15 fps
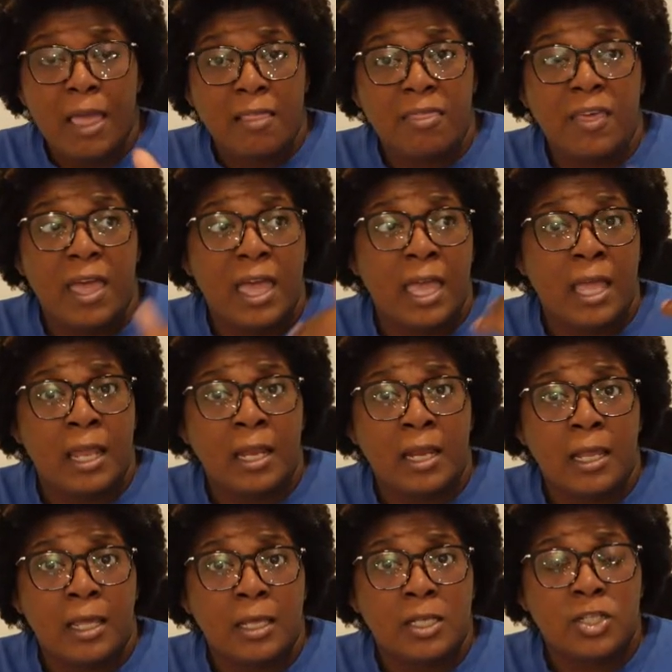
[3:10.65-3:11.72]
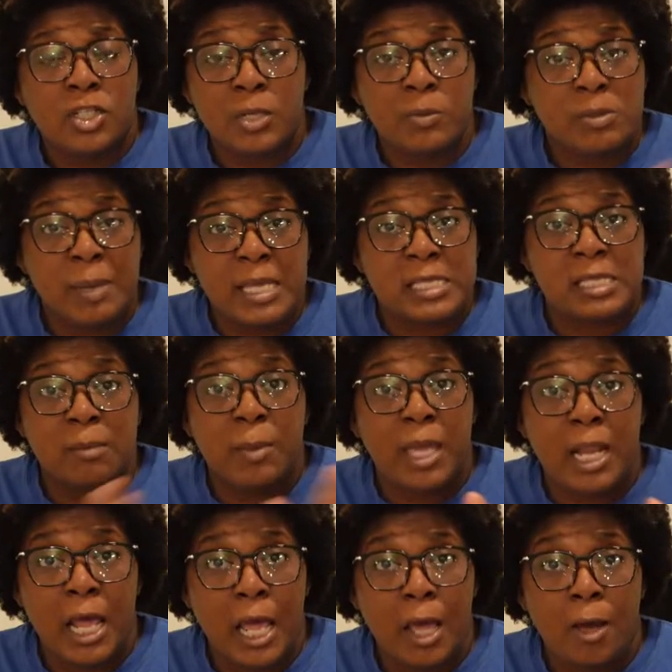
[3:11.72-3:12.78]
that she was basically being
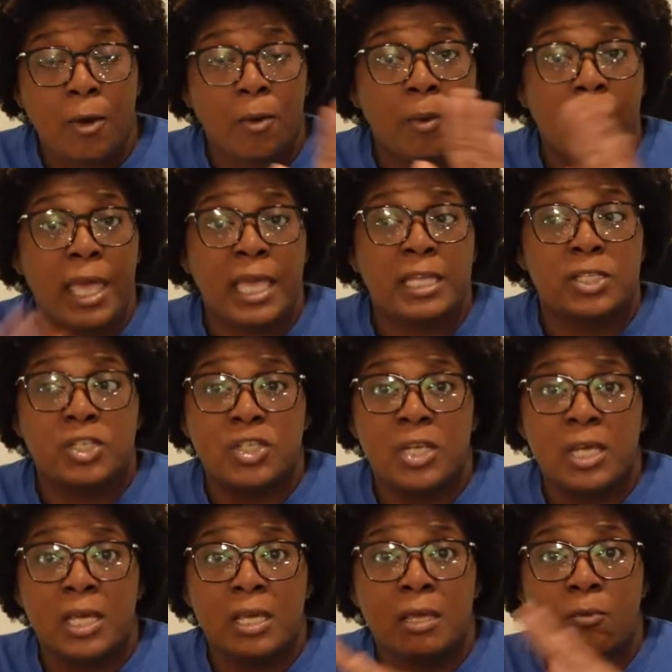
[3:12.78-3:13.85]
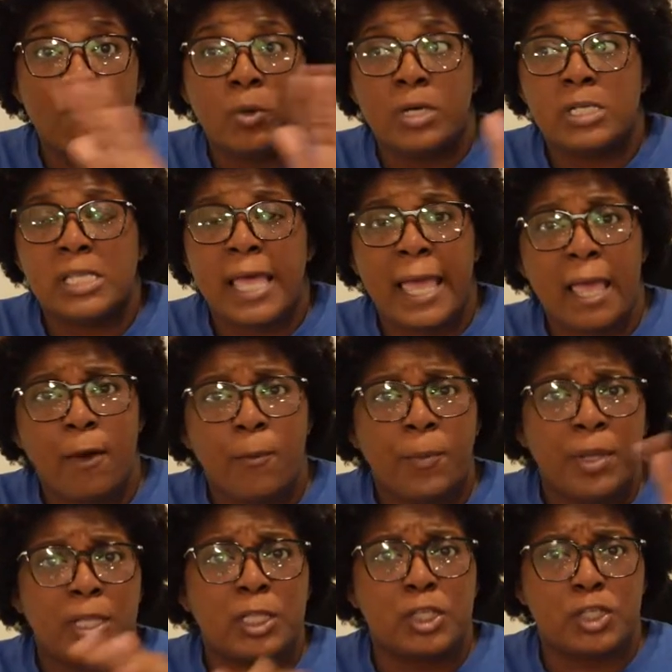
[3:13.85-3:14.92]
a hoe and she was
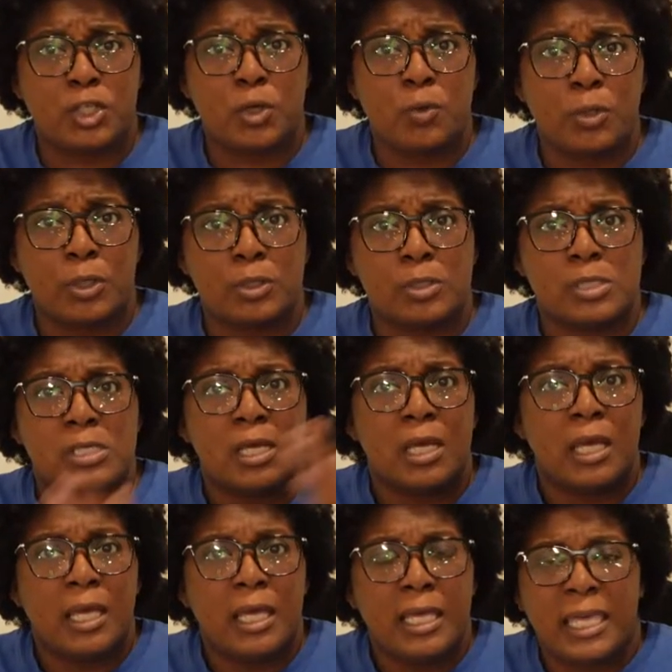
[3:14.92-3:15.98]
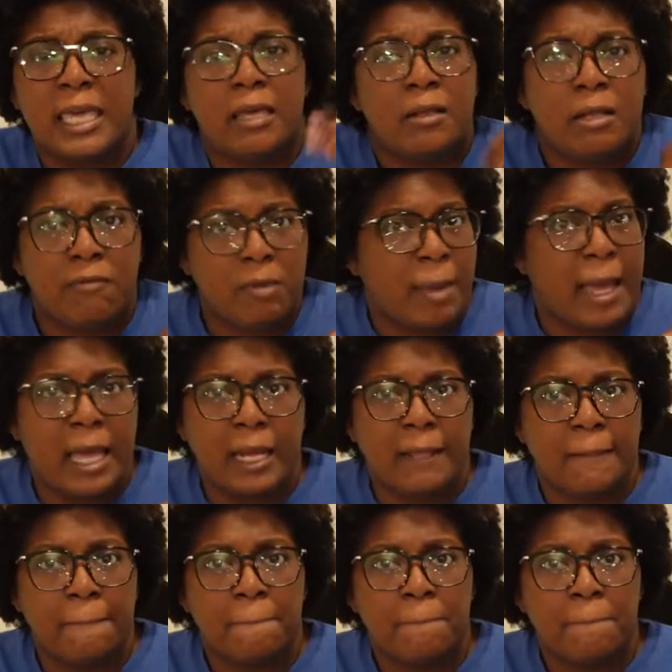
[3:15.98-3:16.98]
helping the shooters kill everybody.